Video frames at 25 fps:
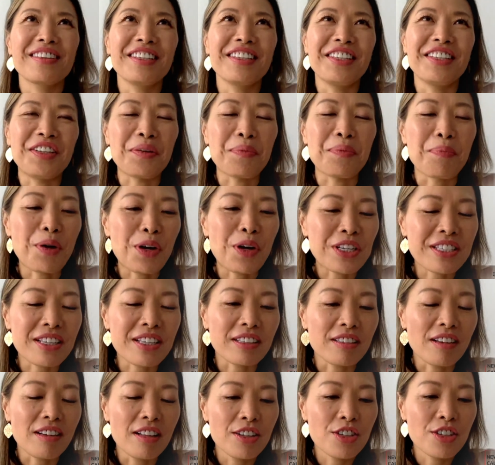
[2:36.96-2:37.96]
You know, PERX
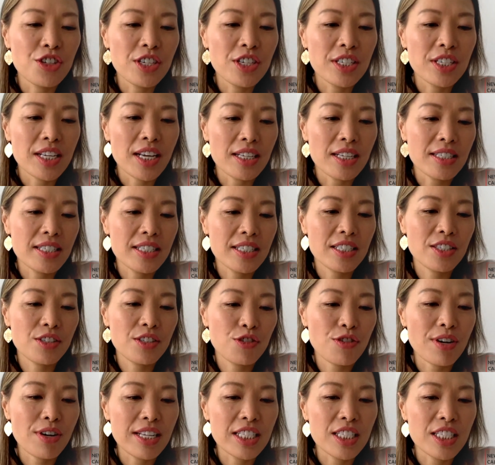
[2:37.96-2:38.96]
Technologies has
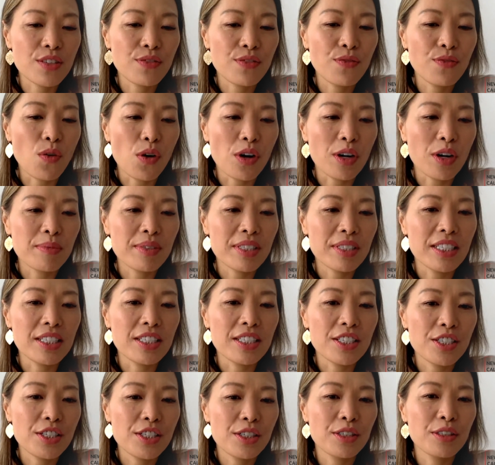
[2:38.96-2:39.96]
transformed
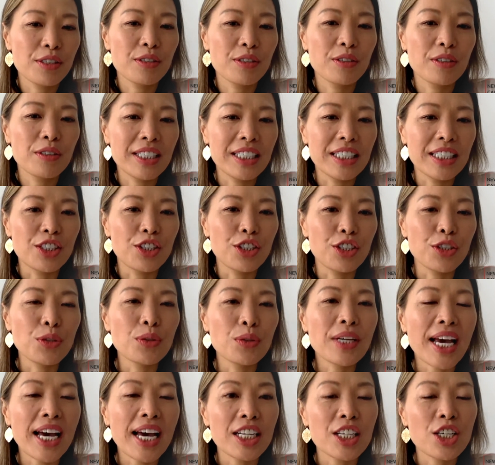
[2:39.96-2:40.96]
into a new
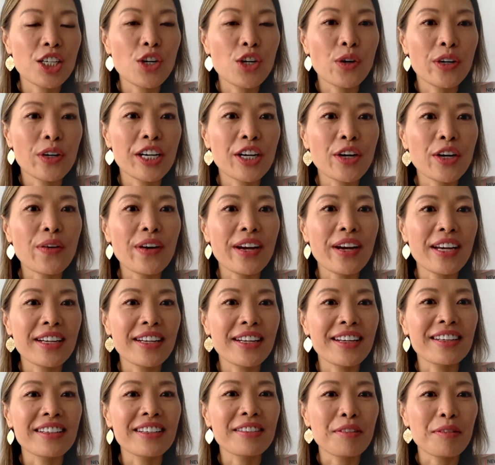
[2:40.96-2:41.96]
category
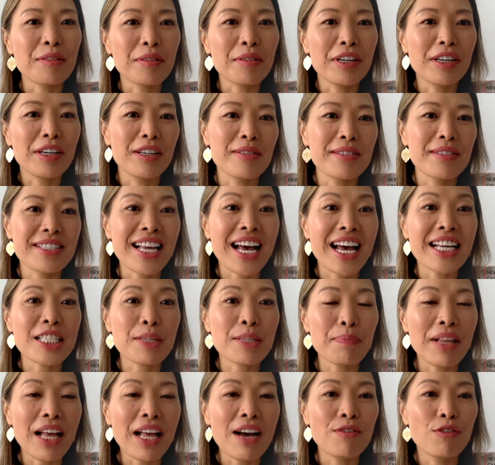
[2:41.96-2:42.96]
creating SaaS
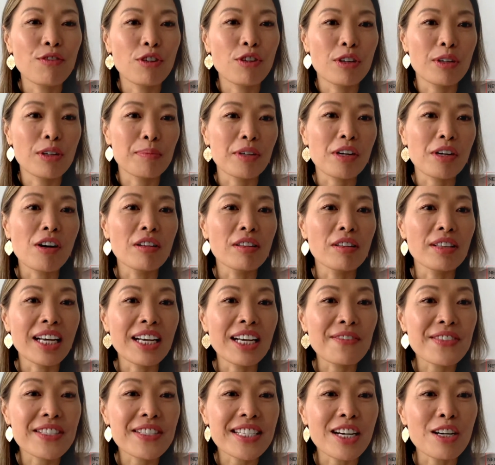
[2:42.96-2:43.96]
platform called
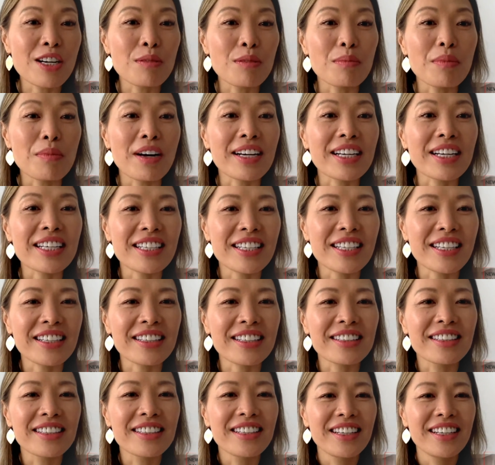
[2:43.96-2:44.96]
lifestyle marketing.
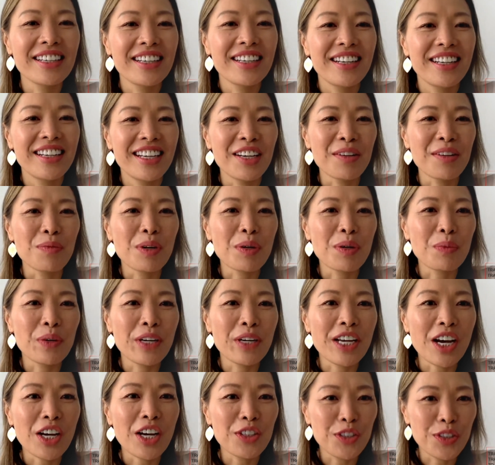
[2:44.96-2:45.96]
And what
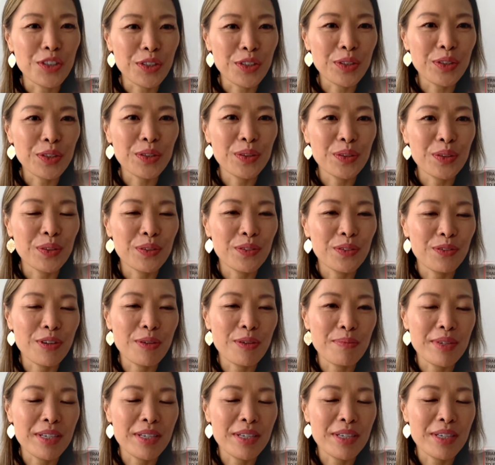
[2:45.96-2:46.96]
we do
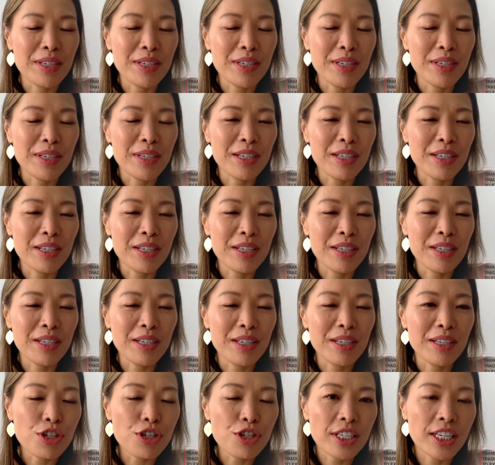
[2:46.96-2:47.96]
from a
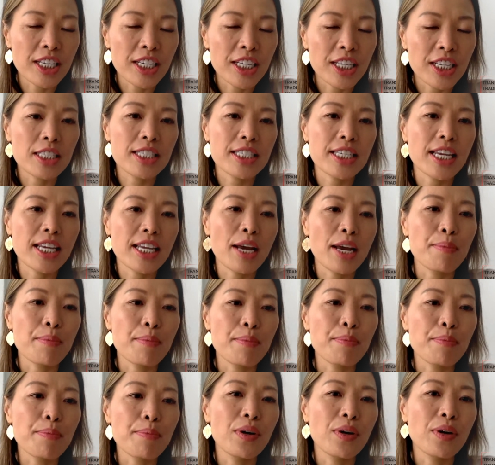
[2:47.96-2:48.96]
solutioning
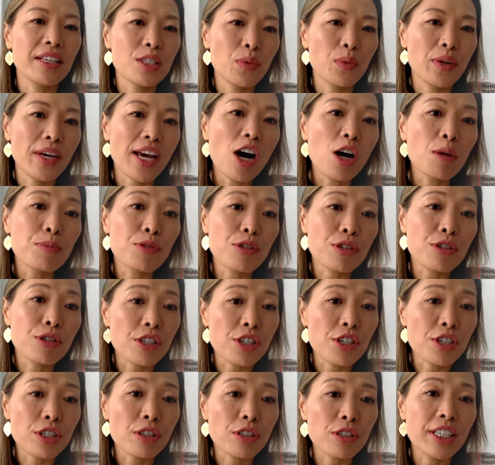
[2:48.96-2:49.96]
standpoint is we help
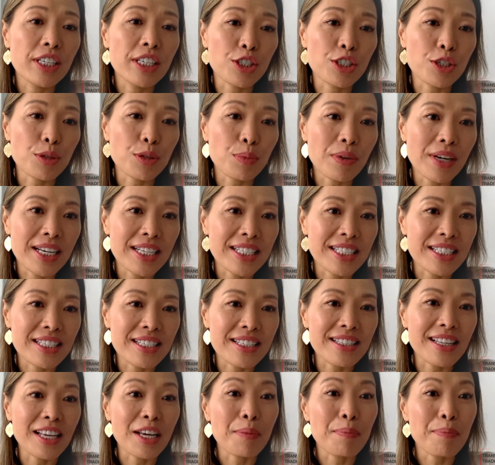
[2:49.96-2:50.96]
traditional
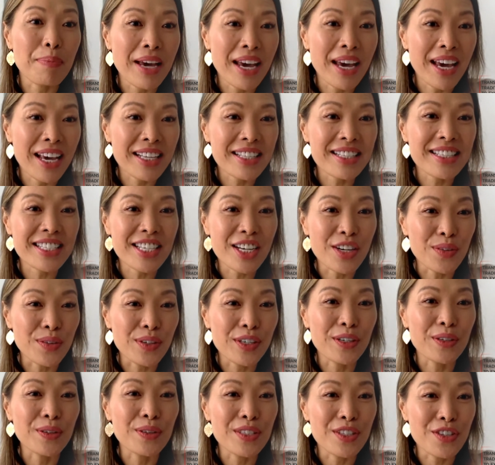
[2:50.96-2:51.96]
enterprises like banks,
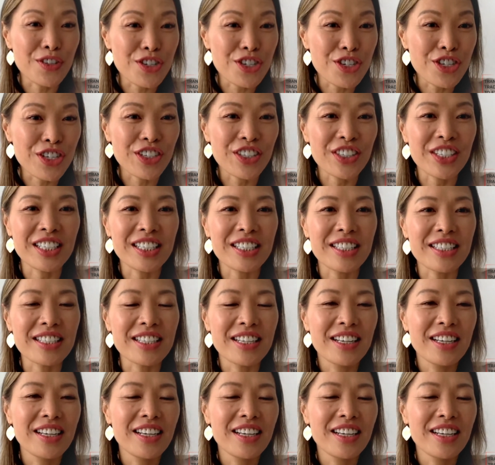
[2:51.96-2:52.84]
telcos, insurance,